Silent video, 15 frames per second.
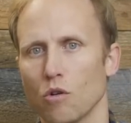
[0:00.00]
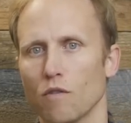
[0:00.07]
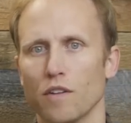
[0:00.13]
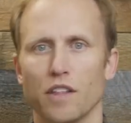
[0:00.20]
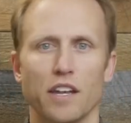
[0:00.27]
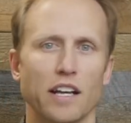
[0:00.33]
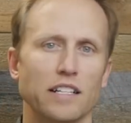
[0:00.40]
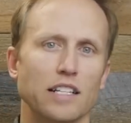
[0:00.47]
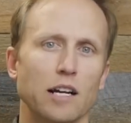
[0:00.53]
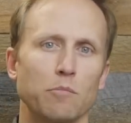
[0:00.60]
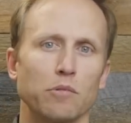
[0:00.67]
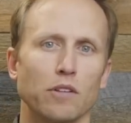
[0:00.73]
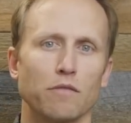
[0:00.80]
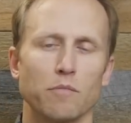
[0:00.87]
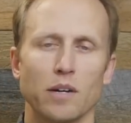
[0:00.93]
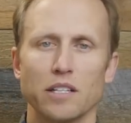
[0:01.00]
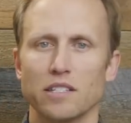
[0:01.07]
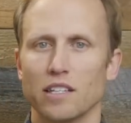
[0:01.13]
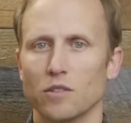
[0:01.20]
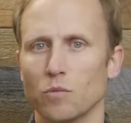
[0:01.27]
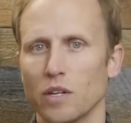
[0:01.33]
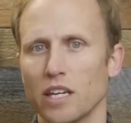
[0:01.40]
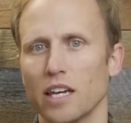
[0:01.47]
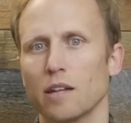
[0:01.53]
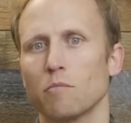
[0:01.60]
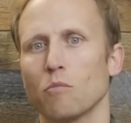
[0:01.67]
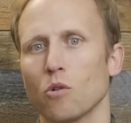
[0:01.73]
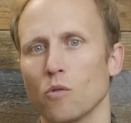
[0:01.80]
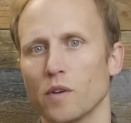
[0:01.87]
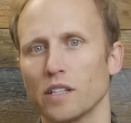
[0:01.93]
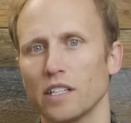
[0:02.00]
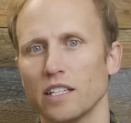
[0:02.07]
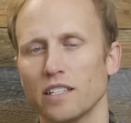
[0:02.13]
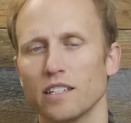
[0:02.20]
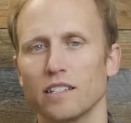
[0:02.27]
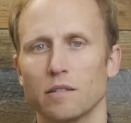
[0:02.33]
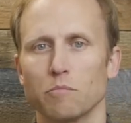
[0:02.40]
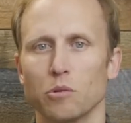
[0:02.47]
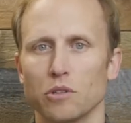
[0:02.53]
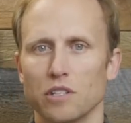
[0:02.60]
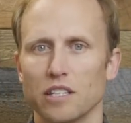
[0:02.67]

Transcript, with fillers: over the next couple of months as we get more releases and put